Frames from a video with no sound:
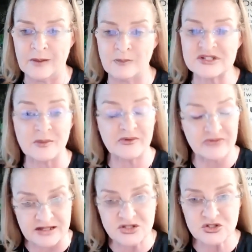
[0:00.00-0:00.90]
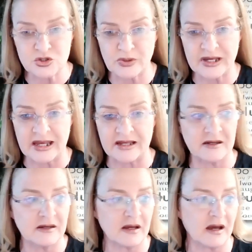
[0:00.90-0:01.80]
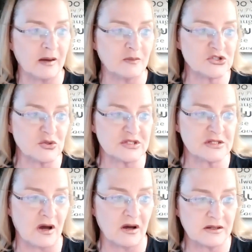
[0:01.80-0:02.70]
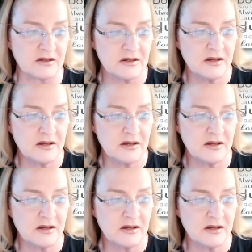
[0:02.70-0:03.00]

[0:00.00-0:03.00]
Some of that's duplicated, so it's not